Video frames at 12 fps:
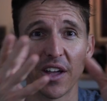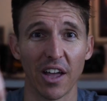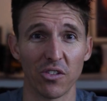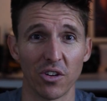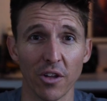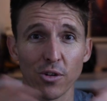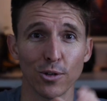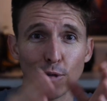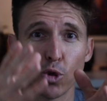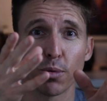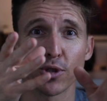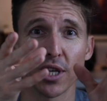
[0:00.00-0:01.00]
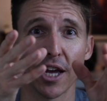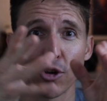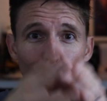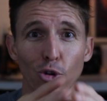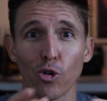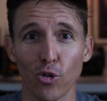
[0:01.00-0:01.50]
as another YouTuber said,
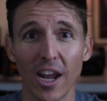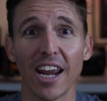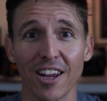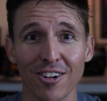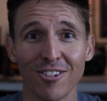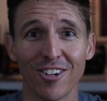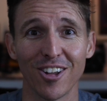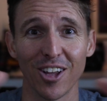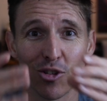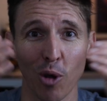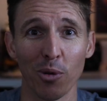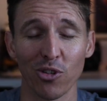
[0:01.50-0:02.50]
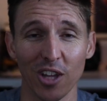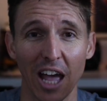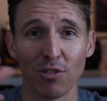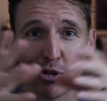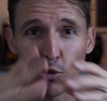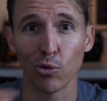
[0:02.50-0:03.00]
you're creating, it's almost like
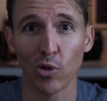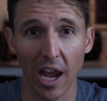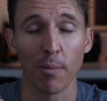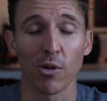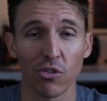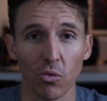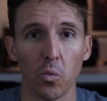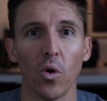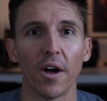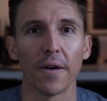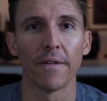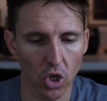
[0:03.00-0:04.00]
having two cameras in one.